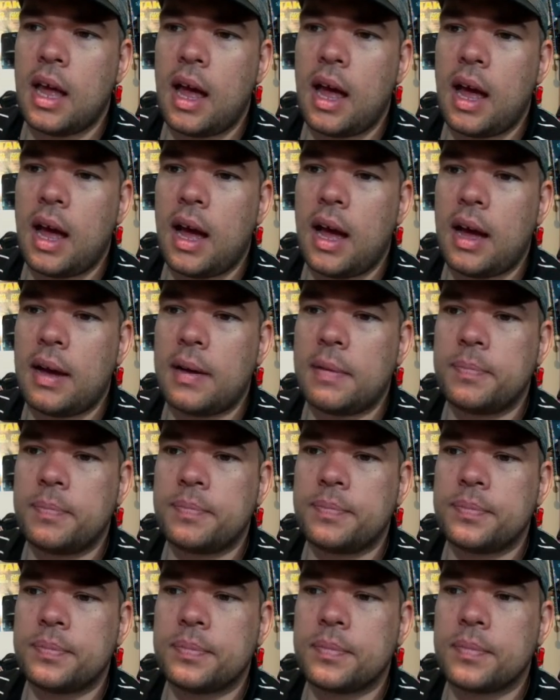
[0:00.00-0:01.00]
Um,
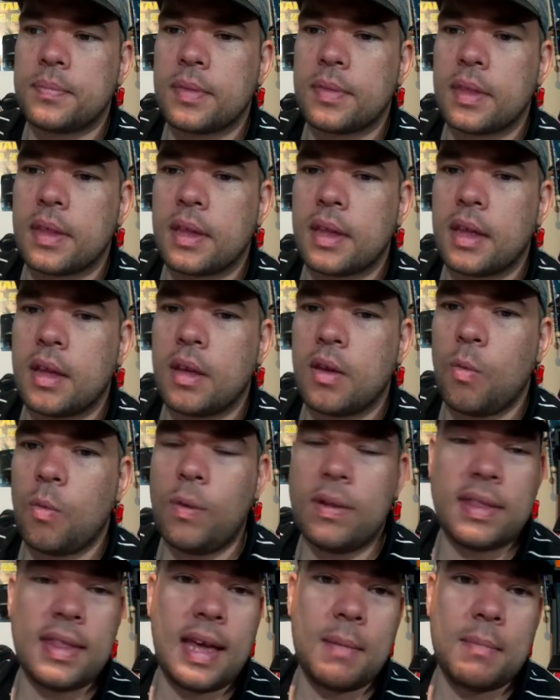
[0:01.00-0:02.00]

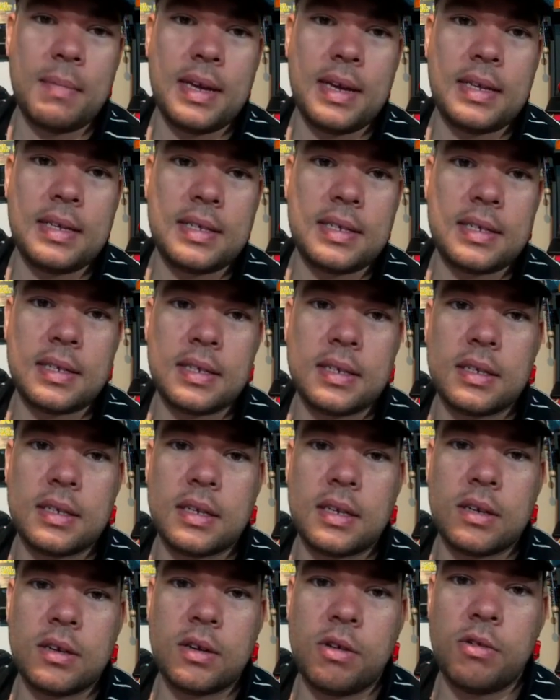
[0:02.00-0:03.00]
what that means,
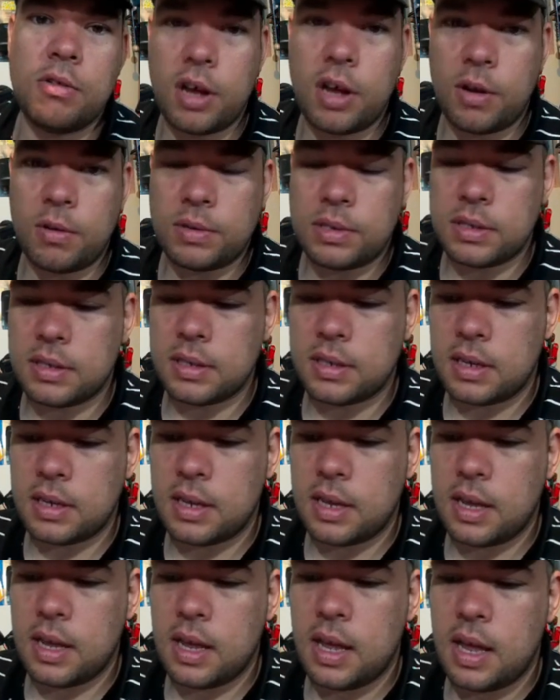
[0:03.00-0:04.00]
who knows?
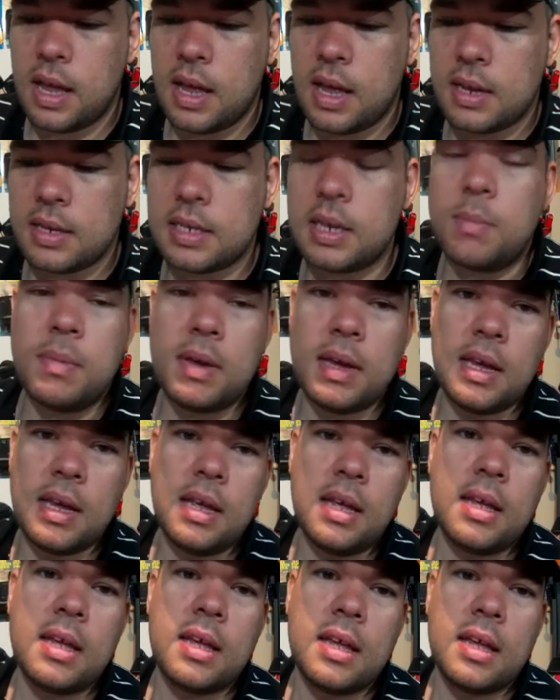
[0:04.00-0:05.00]
To me,